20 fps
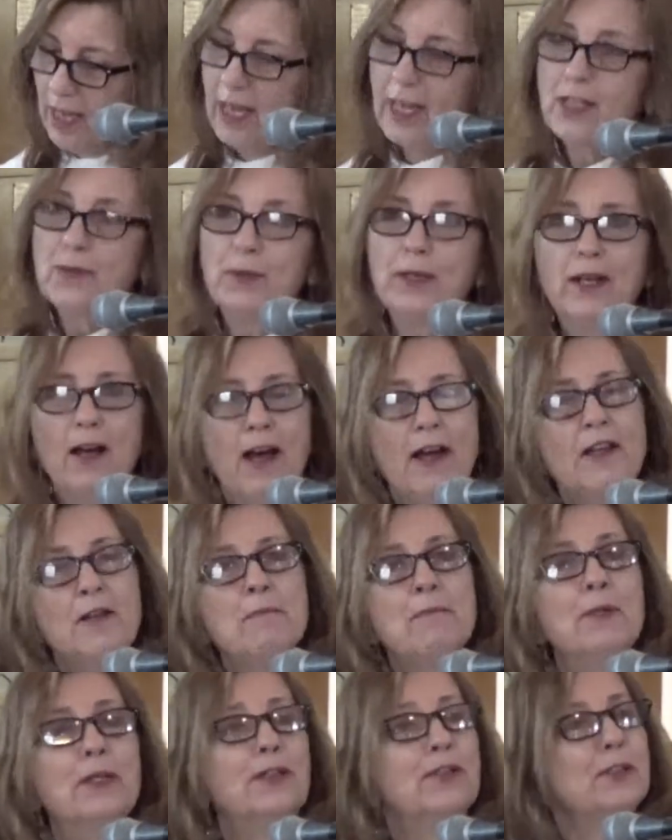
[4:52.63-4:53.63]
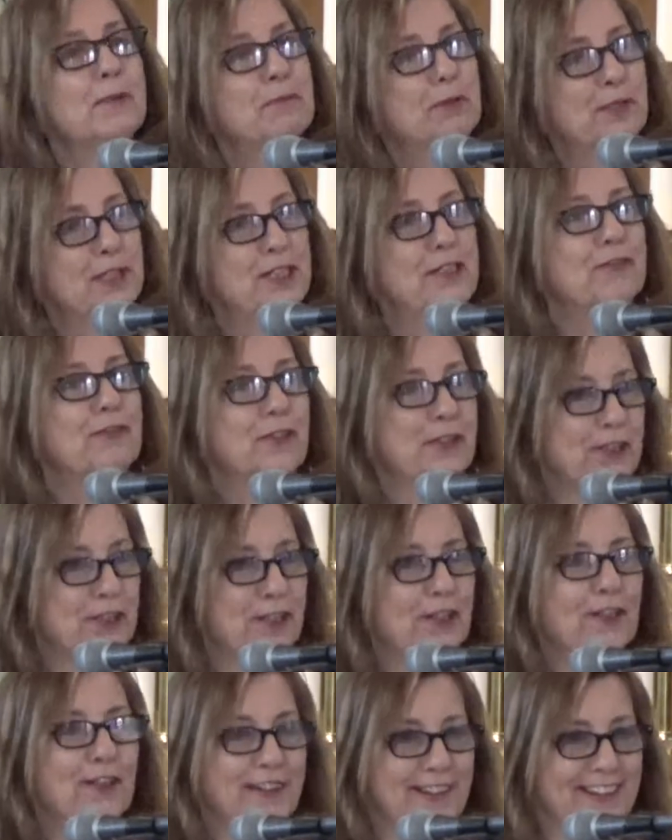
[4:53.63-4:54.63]
is we kind of built a bridge for
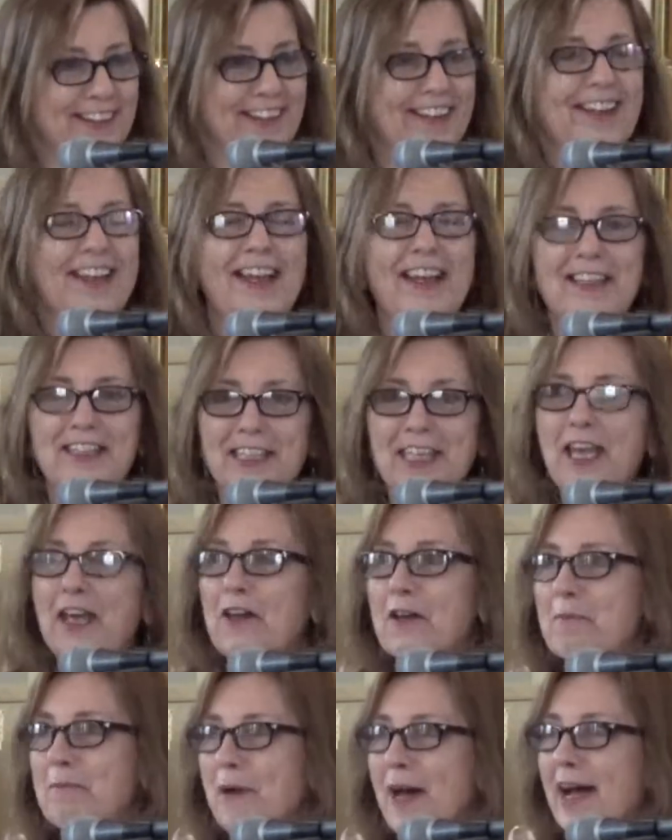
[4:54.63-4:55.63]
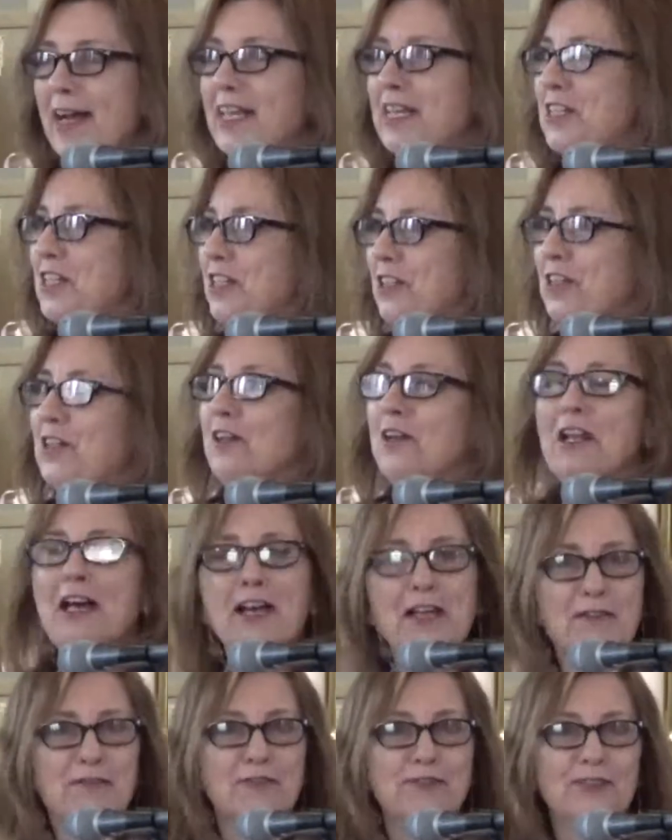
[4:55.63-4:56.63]
her to get her back into her
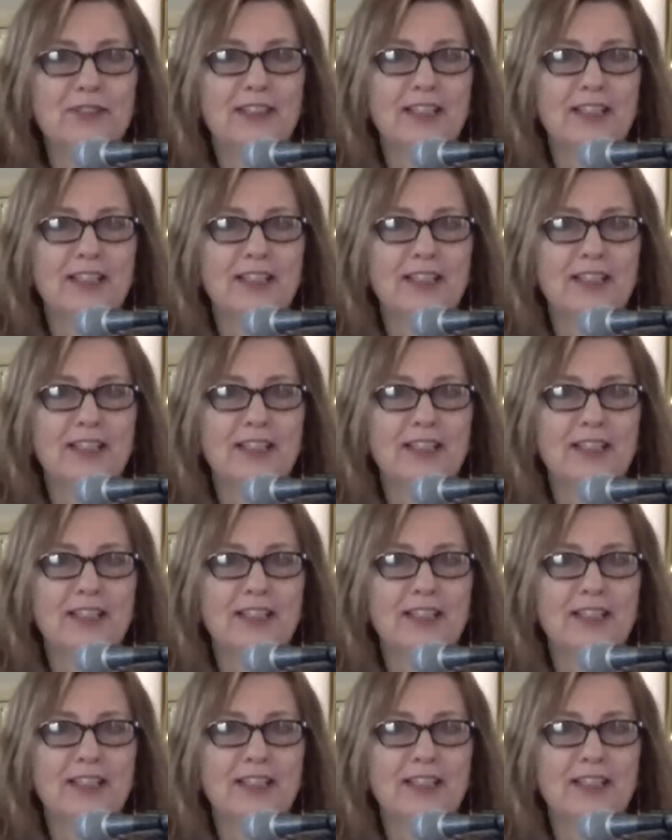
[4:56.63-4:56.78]
life.